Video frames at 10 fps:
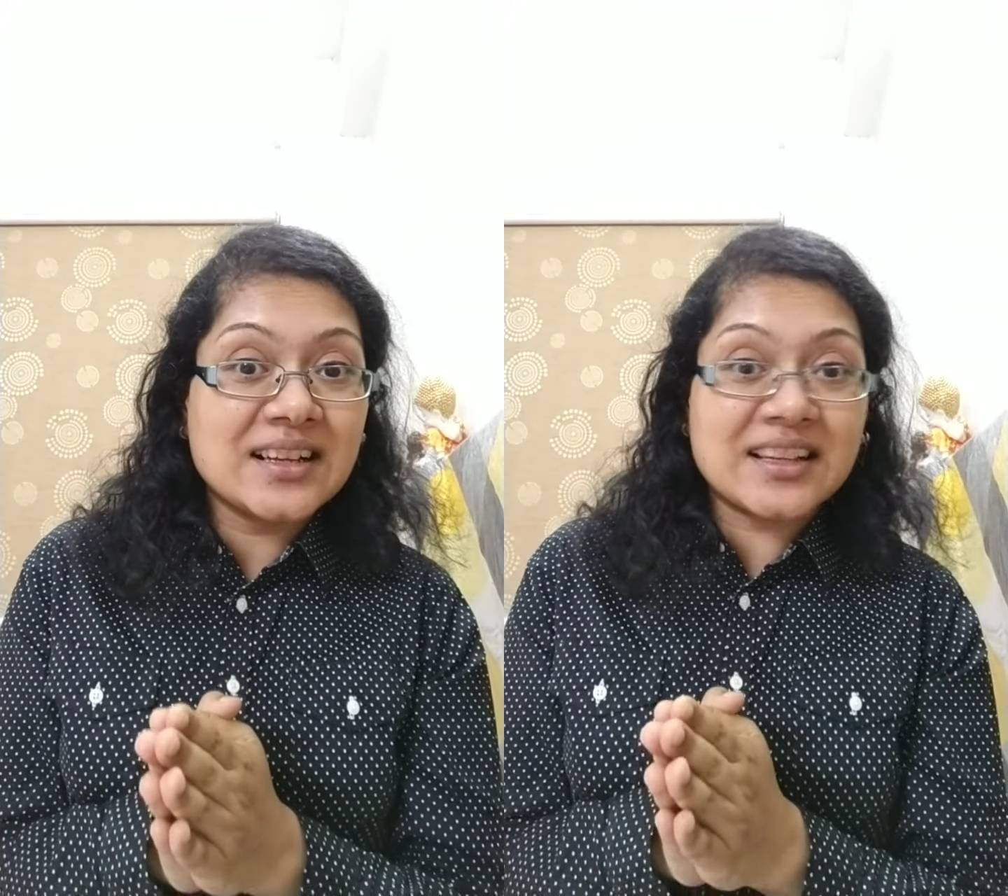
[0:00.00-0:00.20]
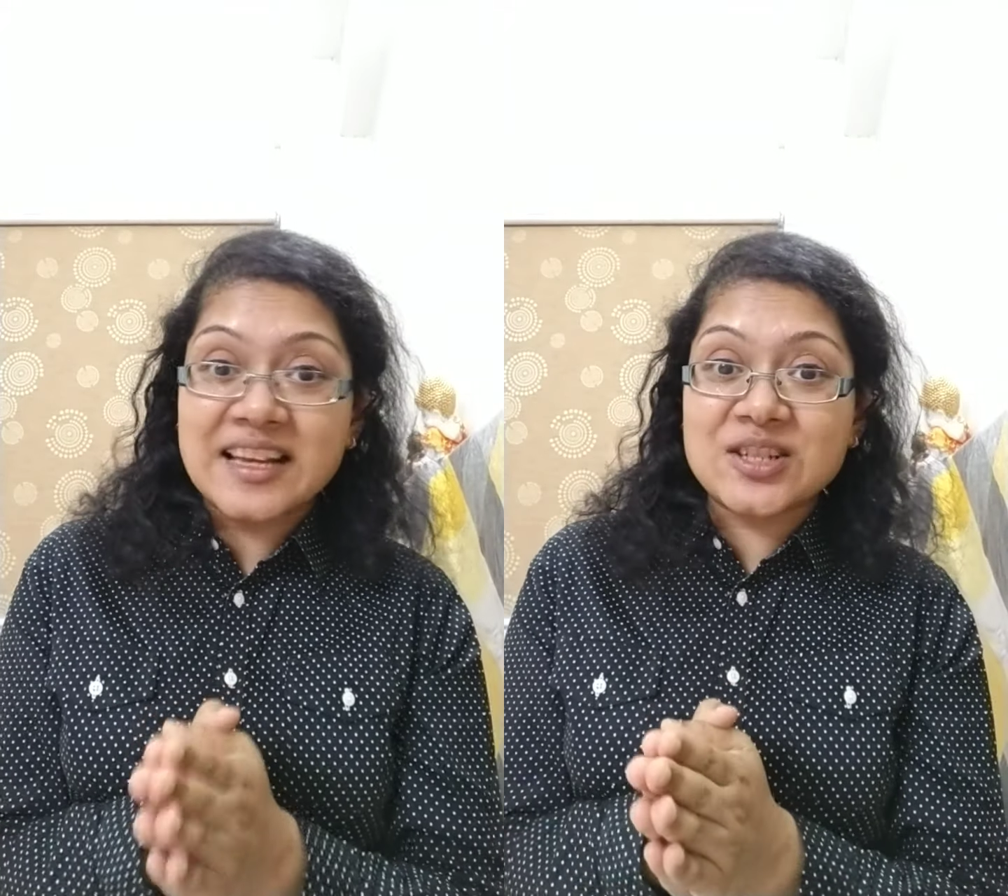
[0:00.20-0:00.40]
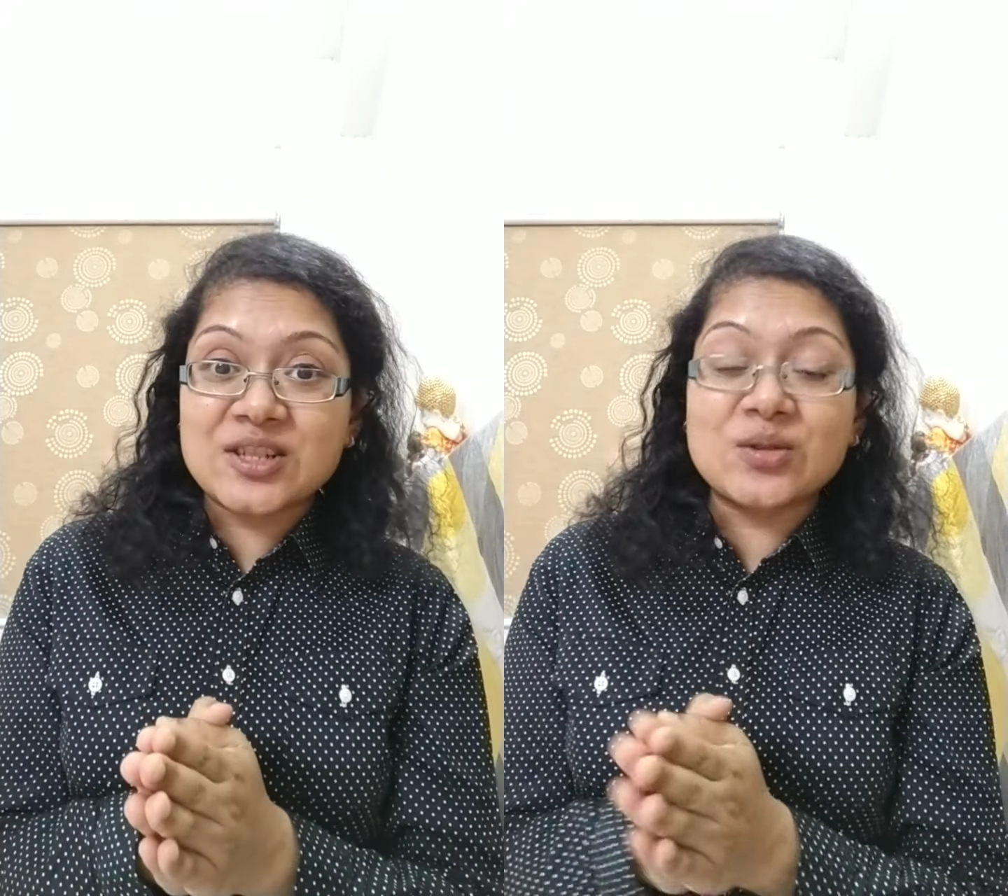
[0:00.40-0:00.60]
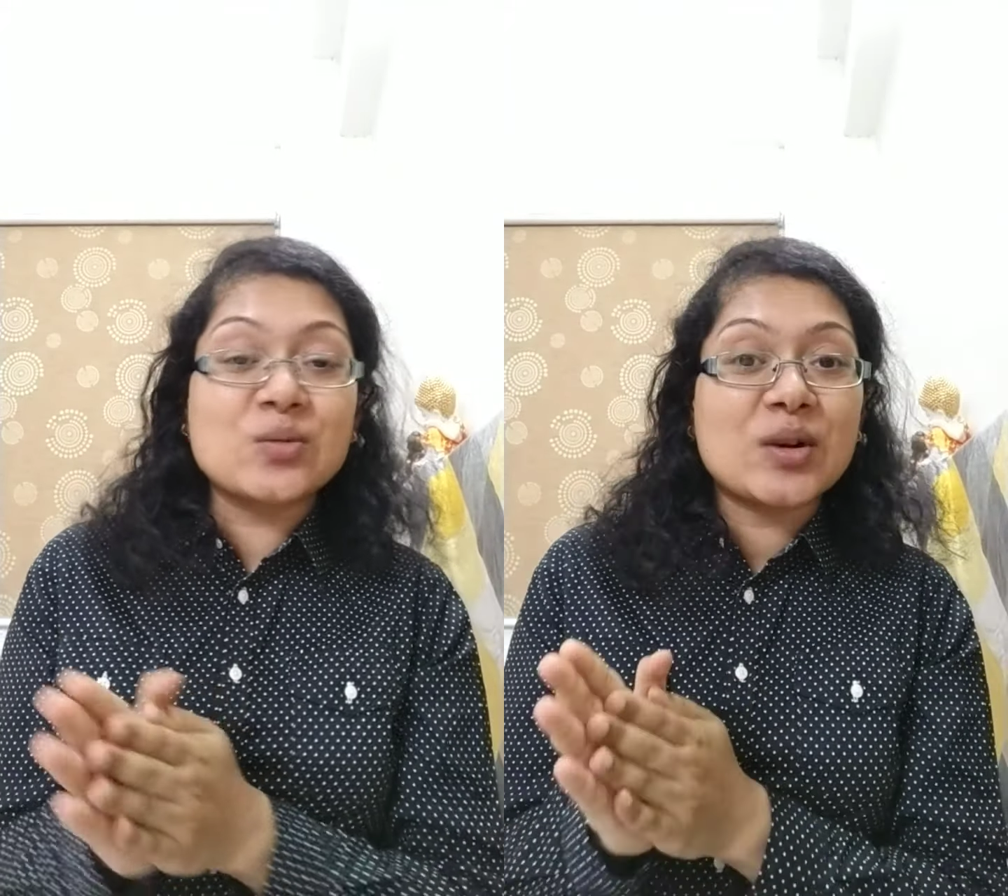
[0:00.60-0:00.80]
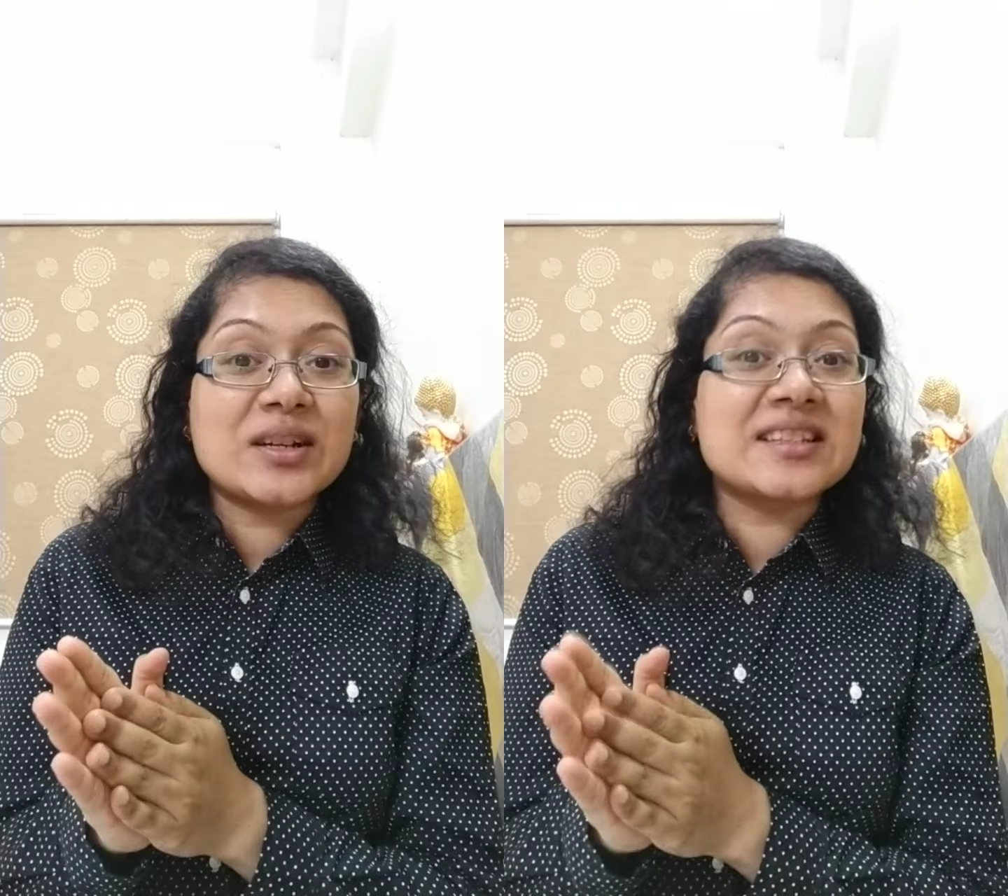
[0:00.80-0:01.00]
connection or
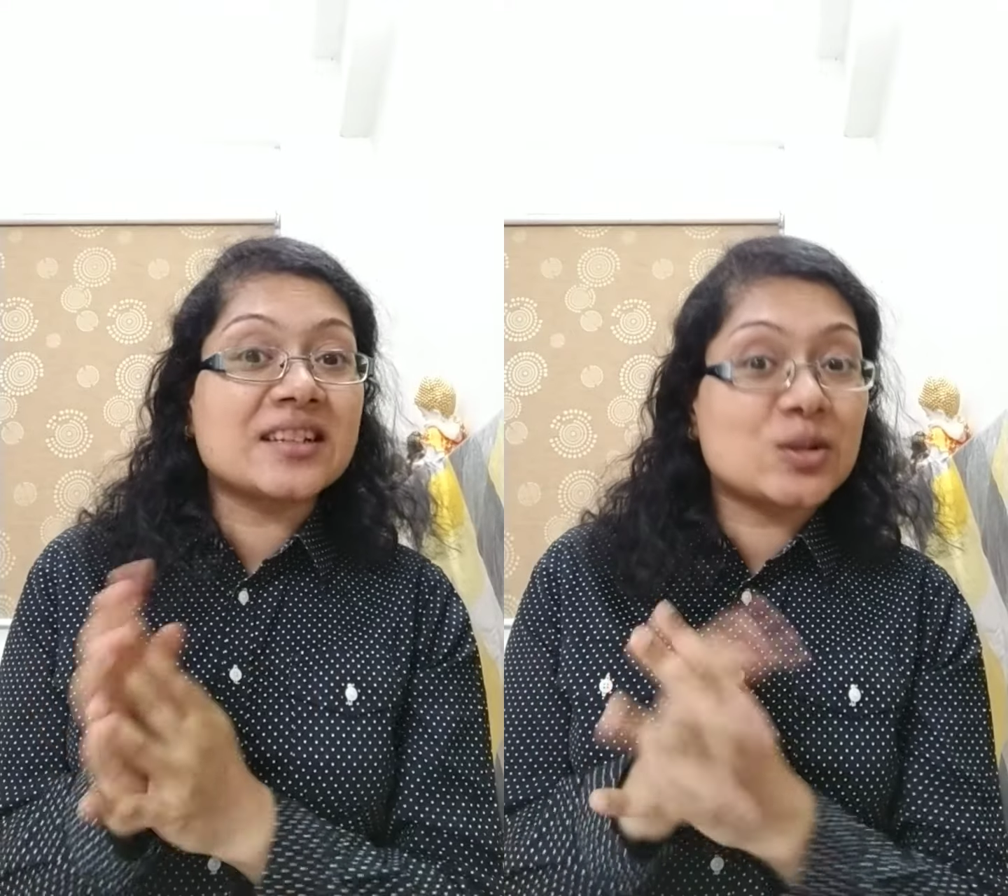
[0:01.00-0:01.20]
what is a